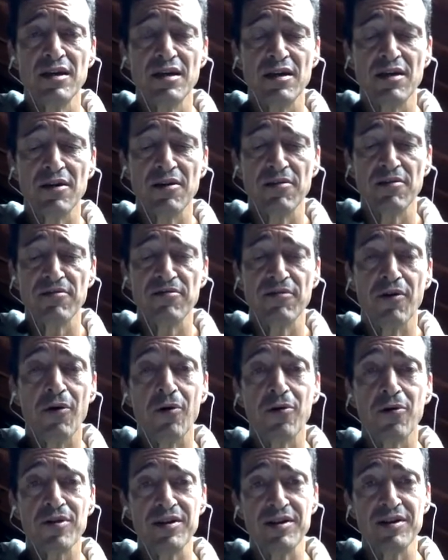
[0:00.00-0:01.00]
of
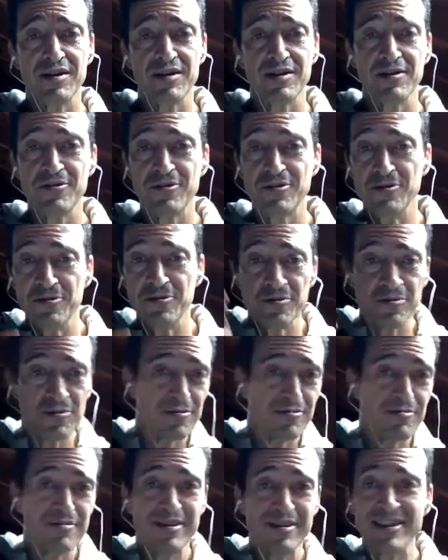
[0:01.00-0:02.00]
order to
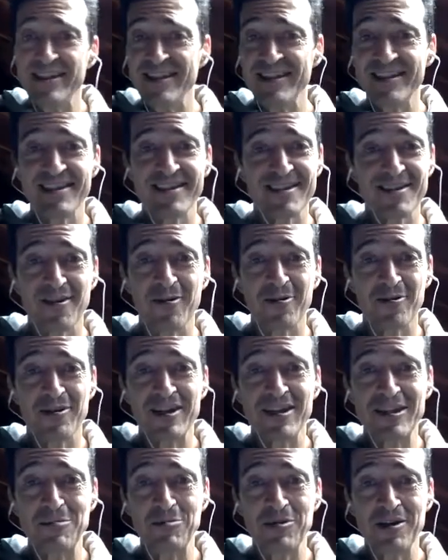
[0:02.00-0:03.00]
this whole
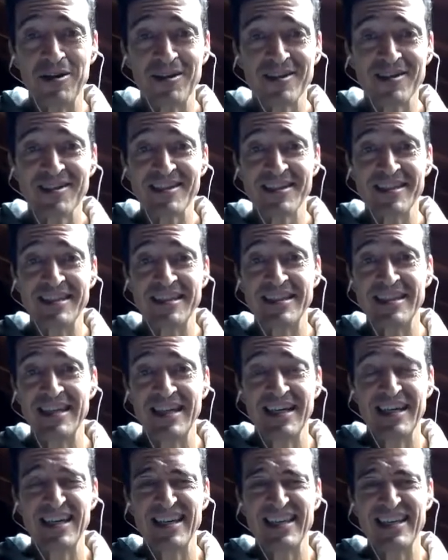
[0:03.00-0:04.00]
experience. And
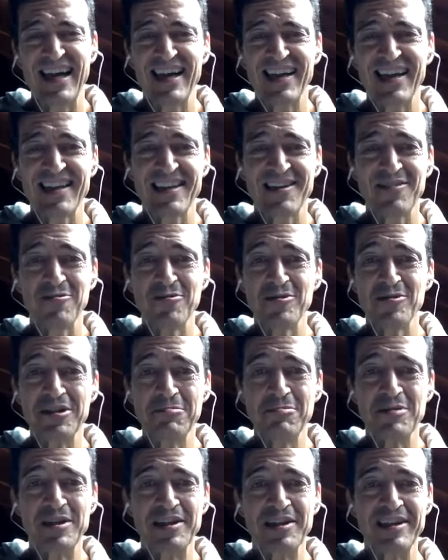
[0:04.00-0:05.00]
I think
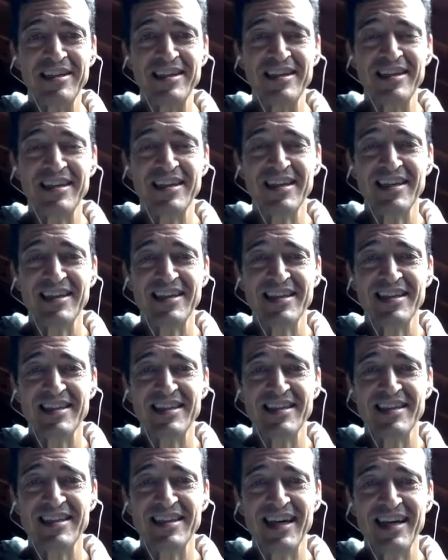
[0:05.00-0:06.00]
ultimately
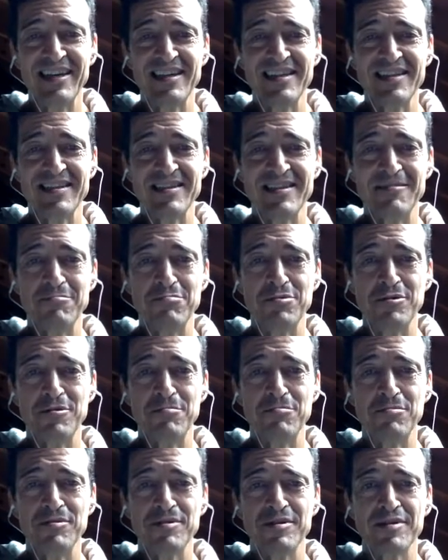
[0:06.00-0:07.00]
that is the
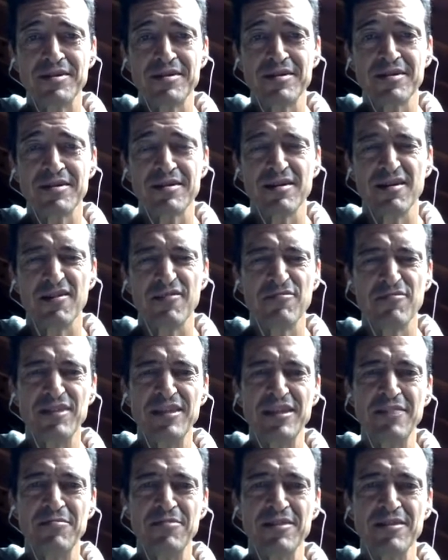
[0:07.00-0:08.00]
purpose of
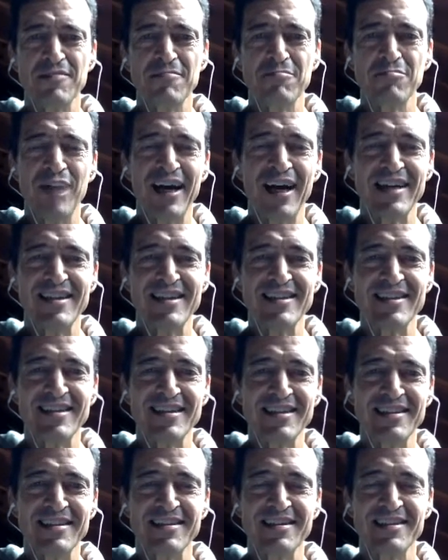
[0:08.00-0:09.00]
living,
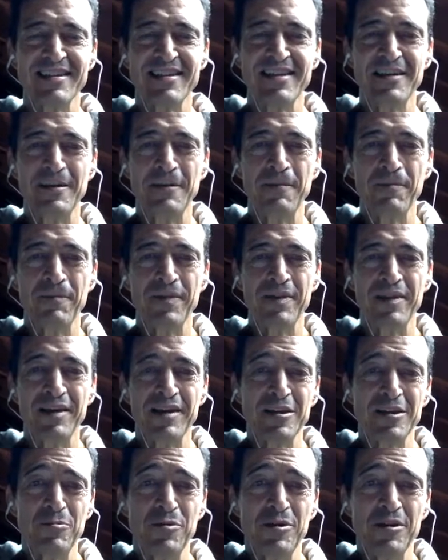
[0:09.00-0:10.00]
practicing the
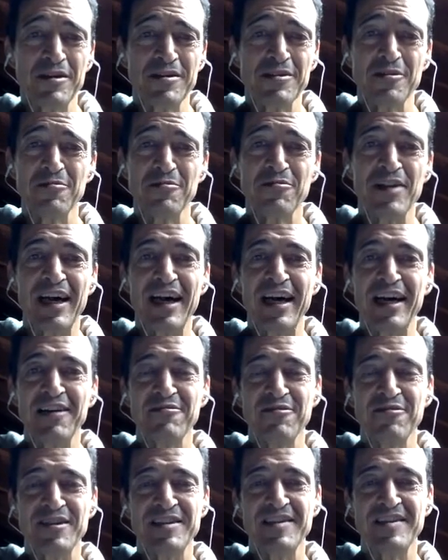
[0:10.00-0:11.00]
experience of life
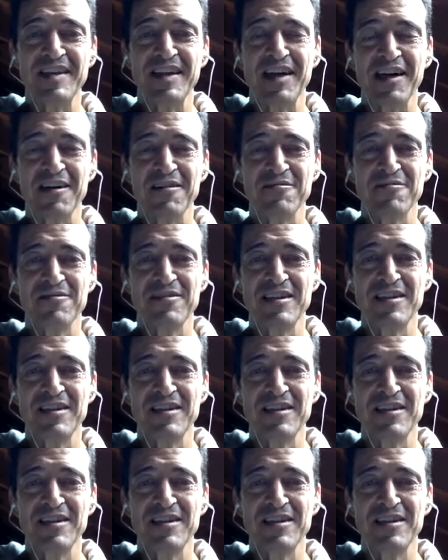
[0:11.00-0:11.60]
itself.